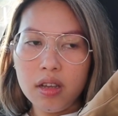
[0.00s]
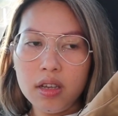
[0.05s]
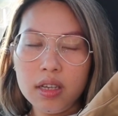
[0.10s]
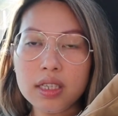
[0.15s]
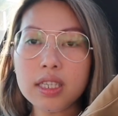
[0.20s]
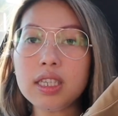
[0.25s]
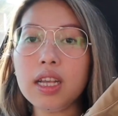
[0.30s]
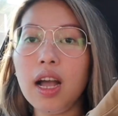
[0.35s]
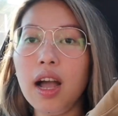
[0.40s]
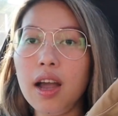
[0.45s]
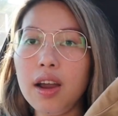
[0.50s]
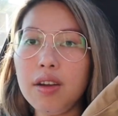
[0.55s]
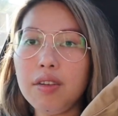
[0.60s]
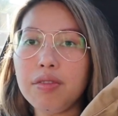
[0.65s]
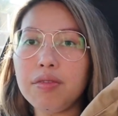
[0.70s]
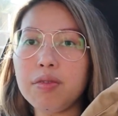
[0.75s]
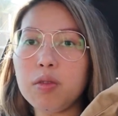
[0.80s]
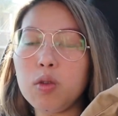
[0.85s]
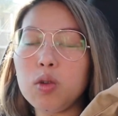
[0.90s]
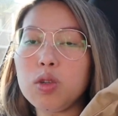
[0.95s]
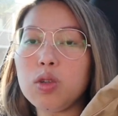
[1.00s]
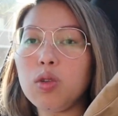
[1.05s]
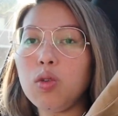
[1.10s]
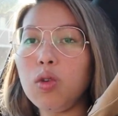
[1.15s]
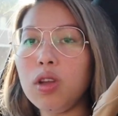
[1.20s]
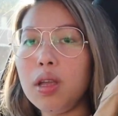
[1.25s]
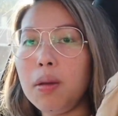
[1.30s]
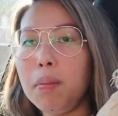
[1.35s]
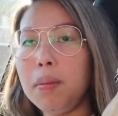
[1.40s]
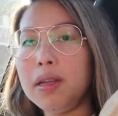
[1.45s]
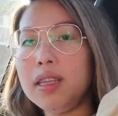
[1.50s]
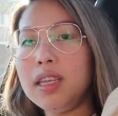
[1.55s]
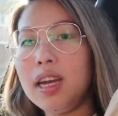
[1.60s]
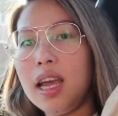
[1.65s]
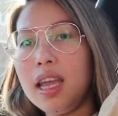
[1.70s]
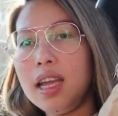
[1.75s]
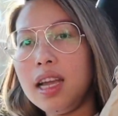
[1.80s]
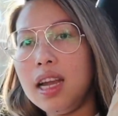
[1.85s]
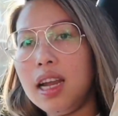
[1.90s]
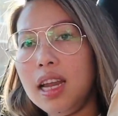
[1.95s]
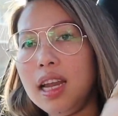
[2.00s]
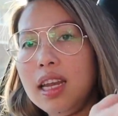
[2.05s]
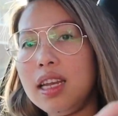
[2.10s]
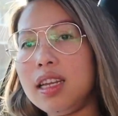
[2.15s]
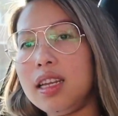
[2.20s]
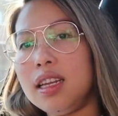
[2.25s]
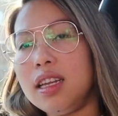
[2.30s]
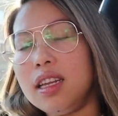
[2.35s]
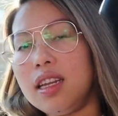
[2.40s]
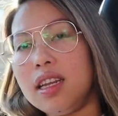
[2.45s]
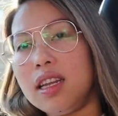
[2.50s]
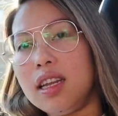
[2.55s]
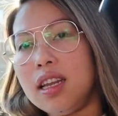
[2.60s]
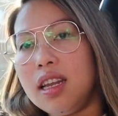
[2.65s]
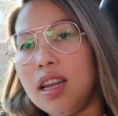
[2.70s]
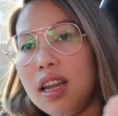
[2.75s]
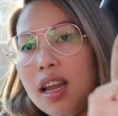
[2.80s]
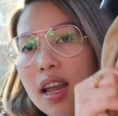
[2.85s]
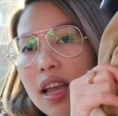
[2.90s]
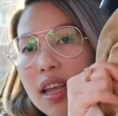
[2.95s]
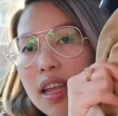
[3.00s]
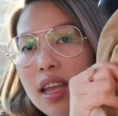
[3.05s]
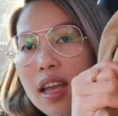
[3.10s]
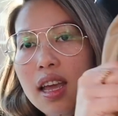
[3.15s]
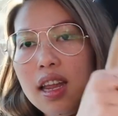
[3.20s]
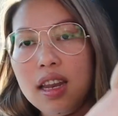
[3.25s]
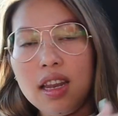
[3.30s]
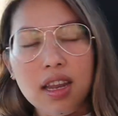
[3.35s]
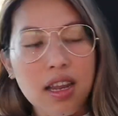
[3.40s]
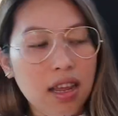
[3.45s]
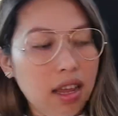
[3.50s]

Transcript: scarf, gusto kong ipa-dry clean. Ayan.